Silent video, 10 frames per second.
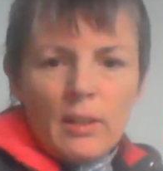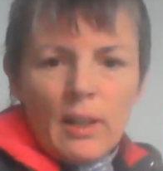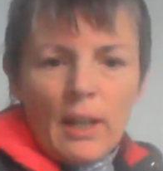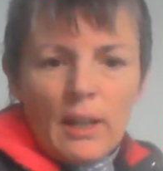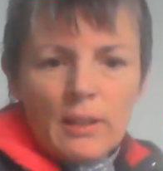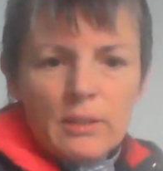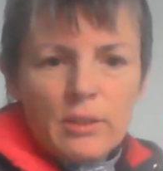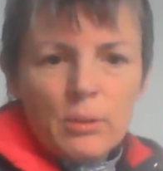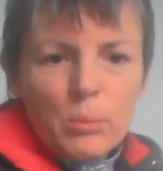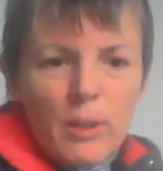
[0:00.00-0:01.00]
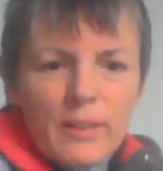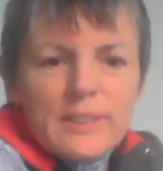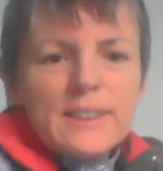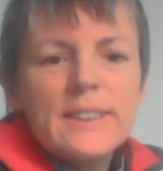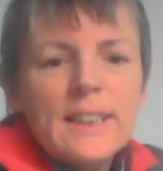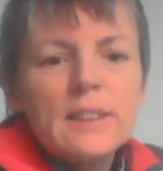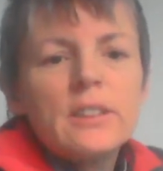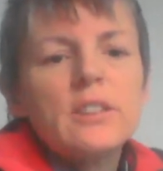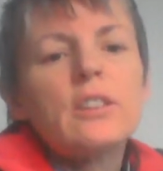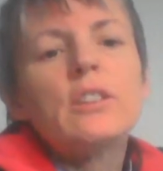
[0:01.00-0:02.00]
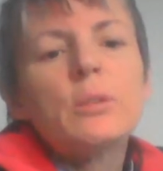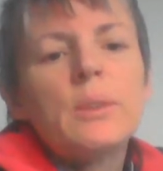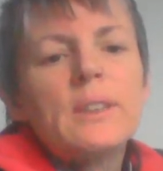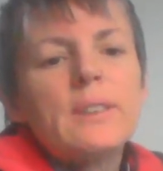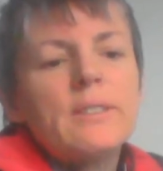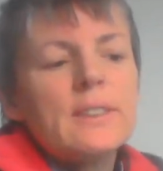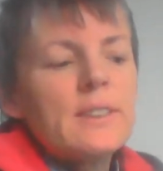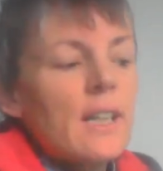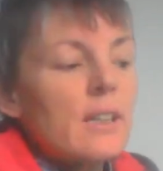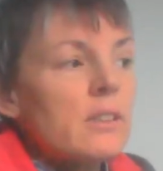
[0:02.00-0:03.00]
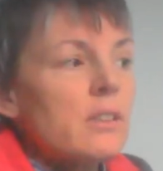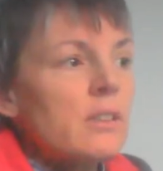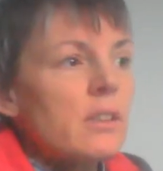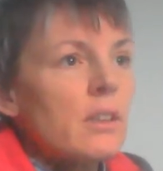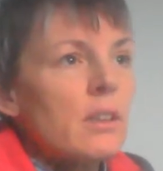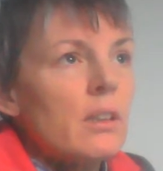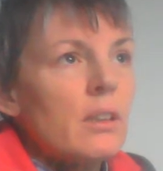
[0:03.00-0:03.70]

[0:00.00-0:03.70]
Right, so what I've decided to do is I've decided to